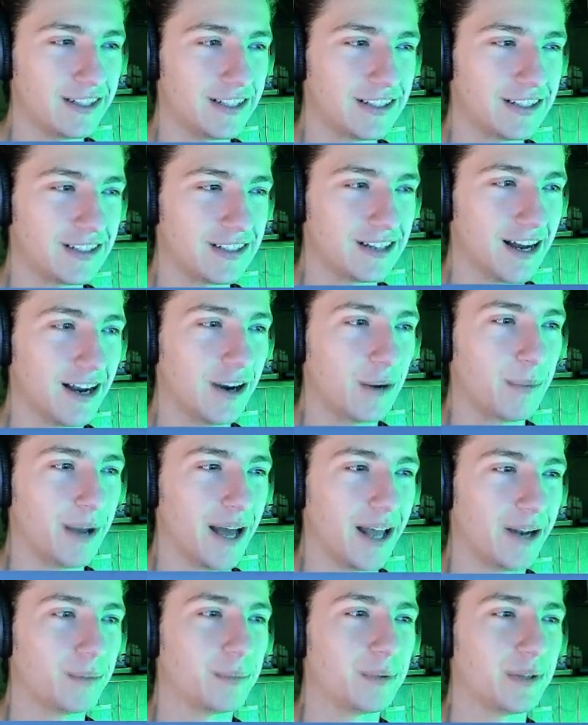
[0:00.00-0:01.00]
its entire
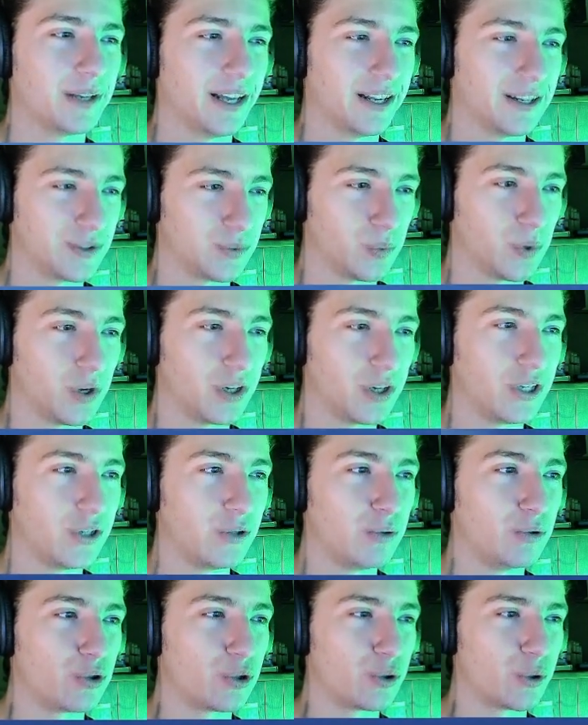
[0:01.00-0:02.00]
battle plan is one
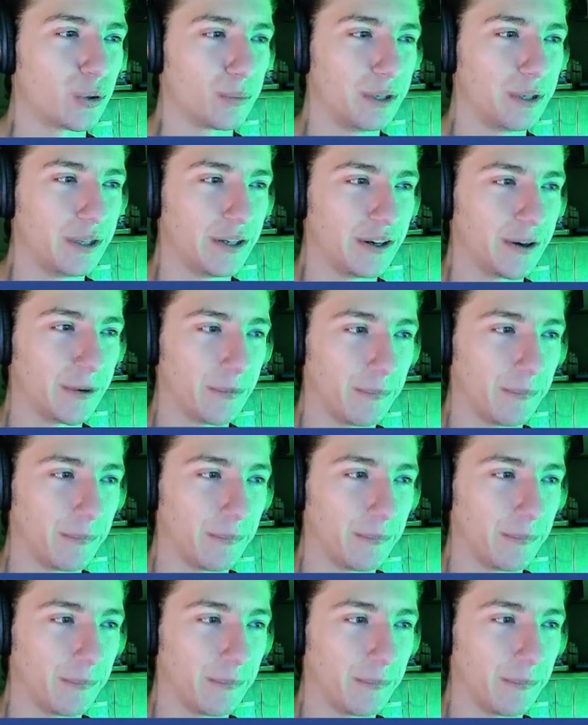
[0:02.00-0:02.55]
huge torpedo.